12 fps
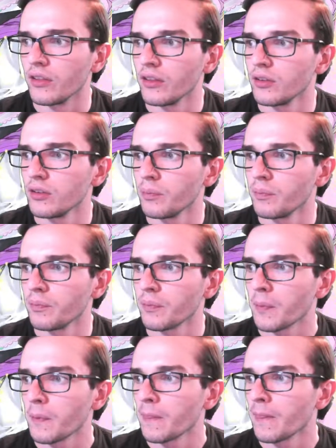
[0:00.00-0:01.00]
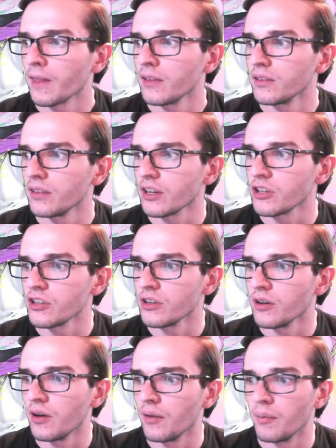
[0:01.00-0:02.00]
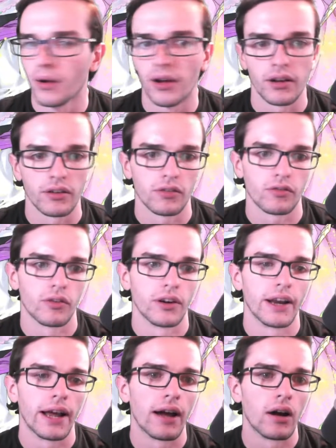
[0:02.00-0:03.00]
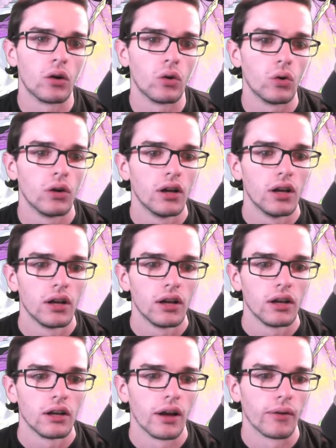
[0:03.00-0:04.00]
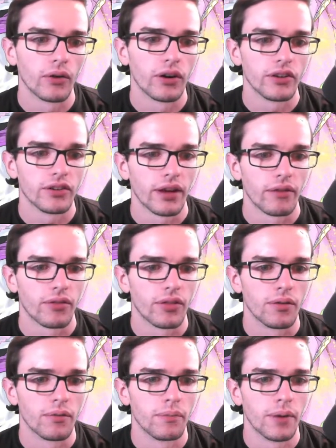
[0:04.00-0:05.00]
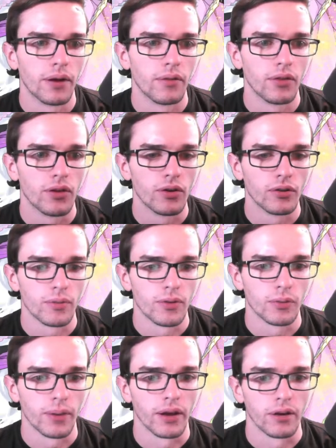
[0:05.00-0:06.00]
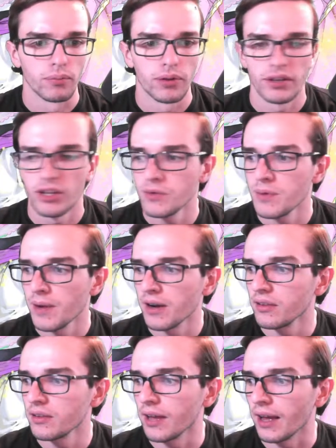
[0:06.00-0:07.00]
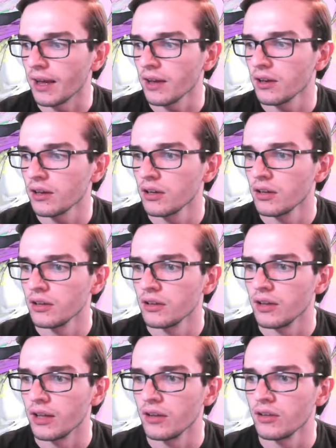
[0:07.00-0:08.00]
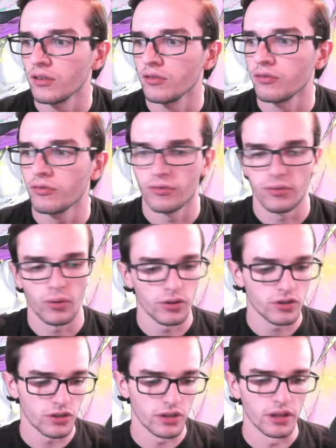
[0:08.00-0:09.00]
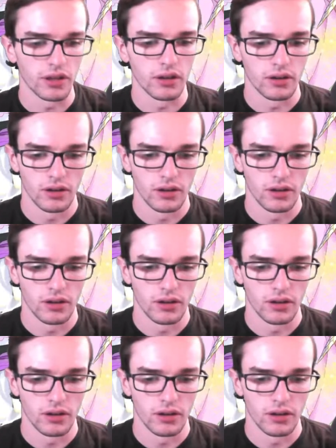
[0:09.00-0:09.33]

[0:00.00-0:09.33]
this section, but for now, I'm going to just have the units from this banner. Plus HP minus attack. That is unfortunate.